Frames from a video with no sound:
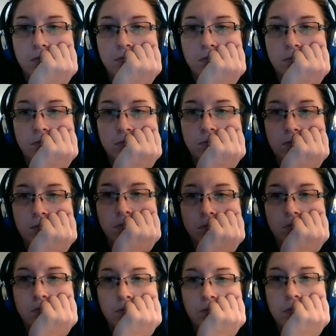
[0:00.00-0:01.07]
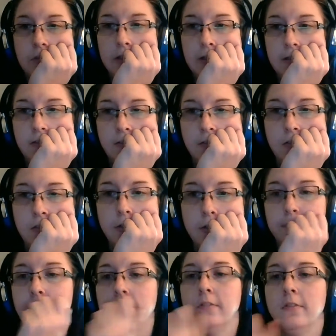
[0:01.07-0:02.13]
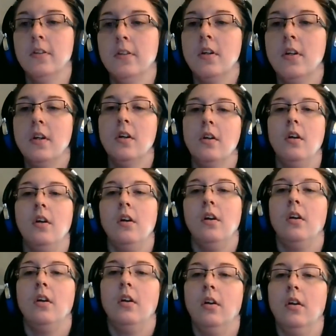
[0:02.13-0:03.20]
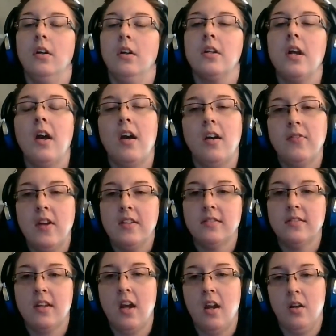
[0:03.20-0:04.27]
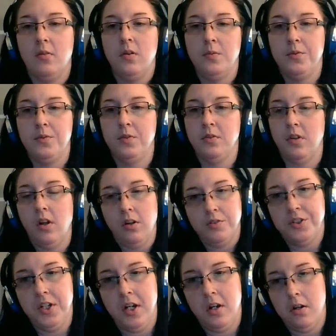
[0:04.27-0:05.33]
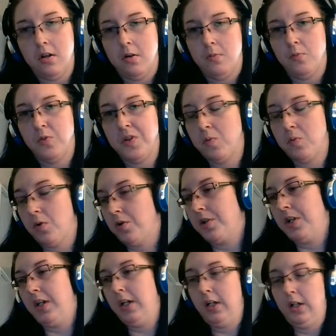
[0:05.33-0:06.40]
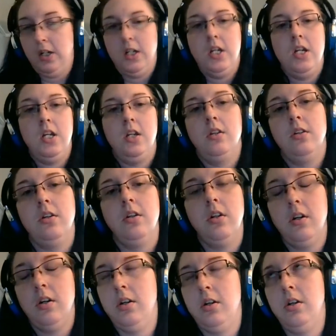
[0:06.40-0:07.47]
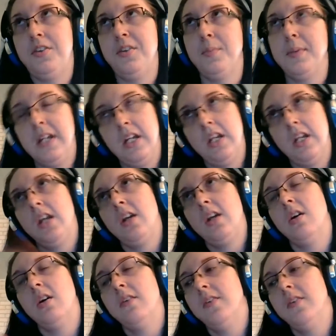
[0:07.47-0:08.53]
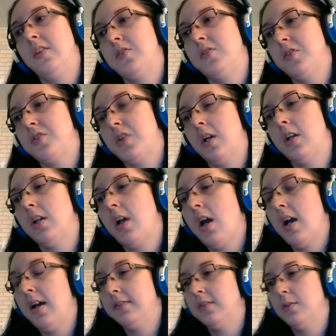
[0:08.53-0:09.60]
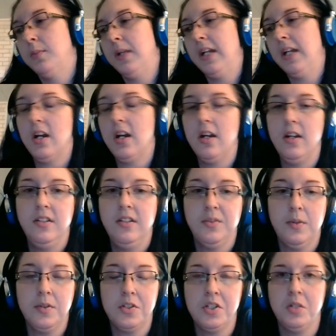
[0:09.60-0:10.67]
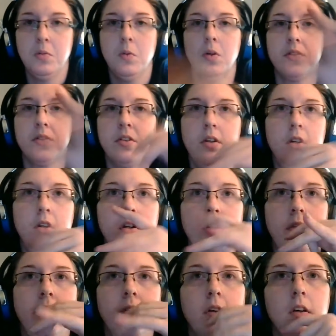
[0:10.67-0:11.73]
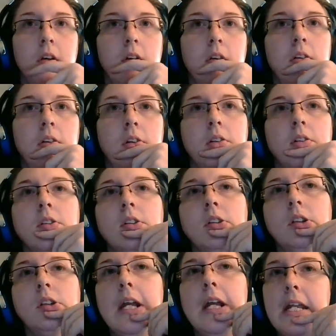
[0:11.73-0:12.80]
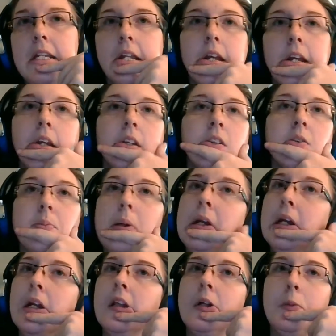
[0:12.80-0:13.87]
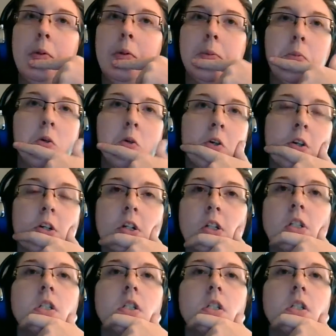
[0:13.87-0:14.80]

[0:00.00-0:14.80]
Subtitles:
Yeah, no, you're fine. Yeah, that's kind of what I'm doing right now, Shannon. I'm reworking the beginning of it to try to not have so many eyes while she works on the ending to make it a little bit more